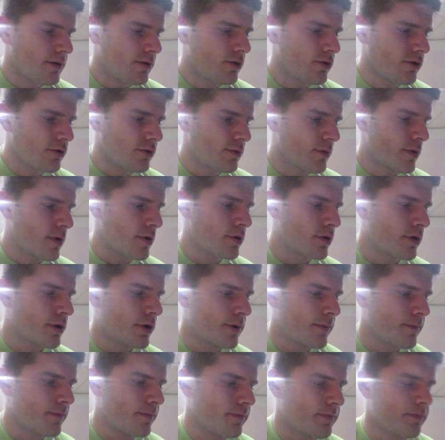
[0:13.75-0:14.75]
Just woke
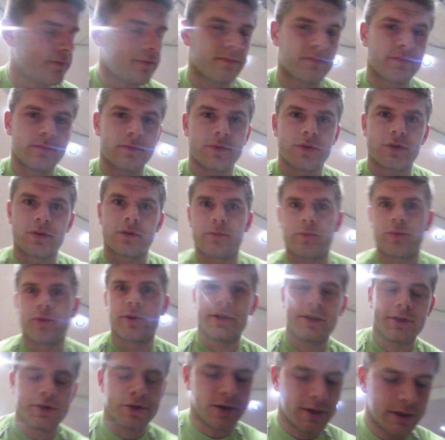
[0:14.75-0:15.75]
up, so I'm
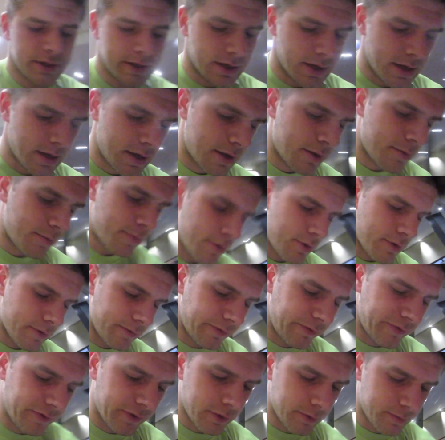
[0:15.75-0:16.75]
pretty tired,
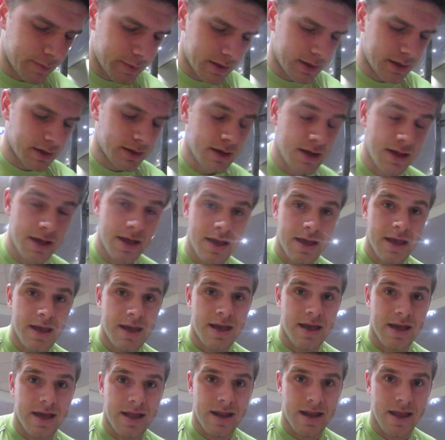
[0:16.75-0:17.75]
but filming
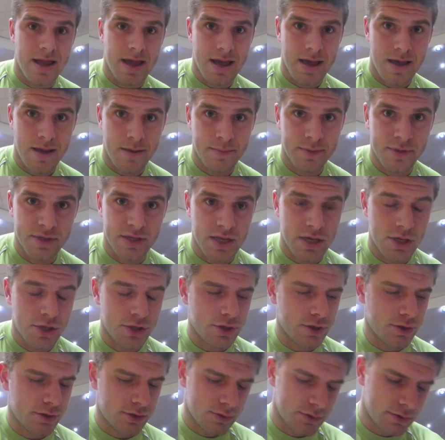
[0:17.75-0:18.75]
an ab
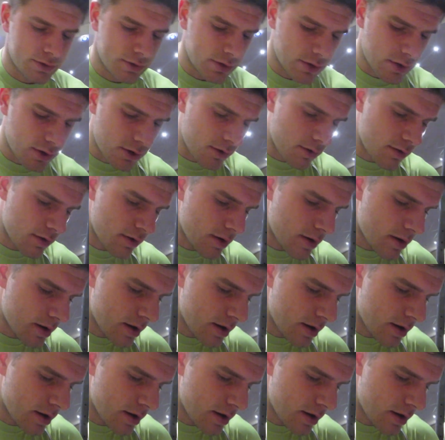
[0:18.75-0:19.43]
session, so